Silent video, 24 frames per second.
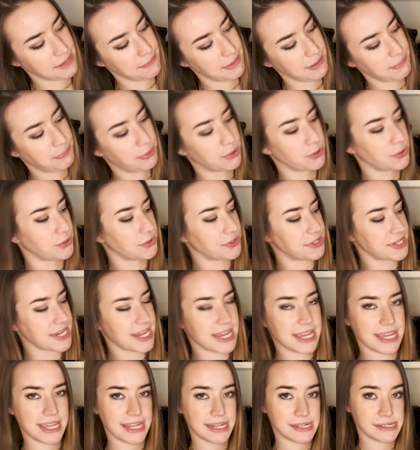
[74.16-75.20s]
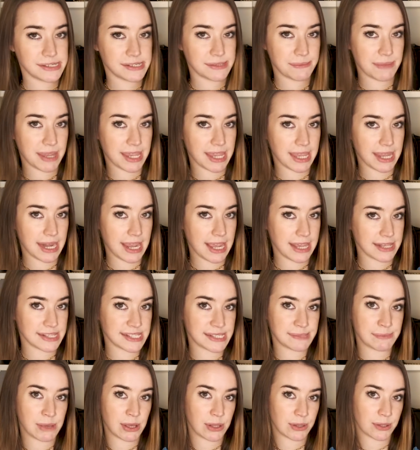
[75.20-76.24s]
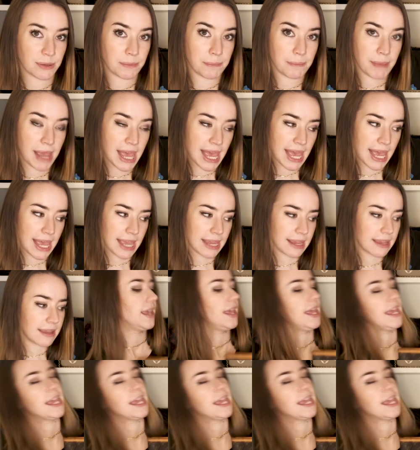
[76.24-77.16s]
be pulled in to make it a smaller bag. It